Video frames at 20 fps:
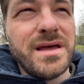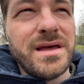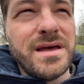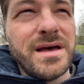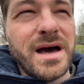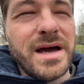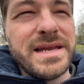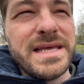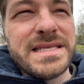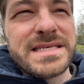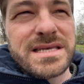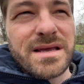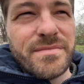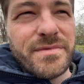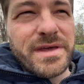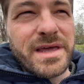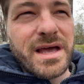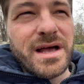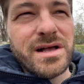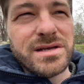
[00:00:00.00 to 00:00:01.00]
I need
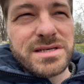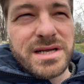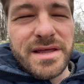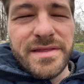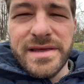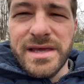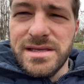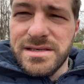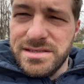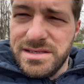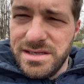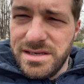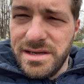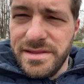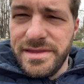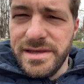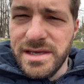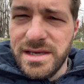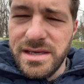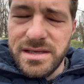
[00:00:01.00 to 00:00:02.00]
something else. I
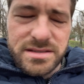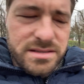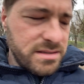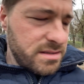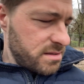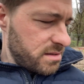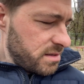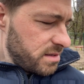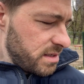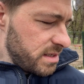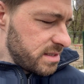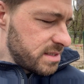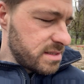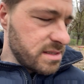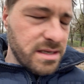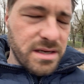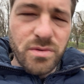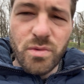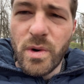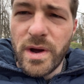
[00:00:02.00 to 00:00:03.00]
think it is
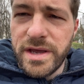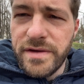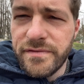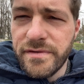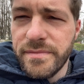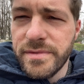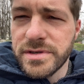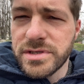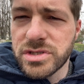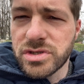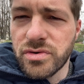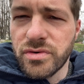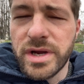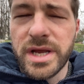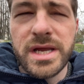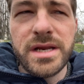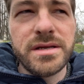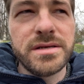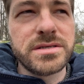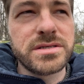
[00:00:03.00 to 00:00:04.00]
away from the screen.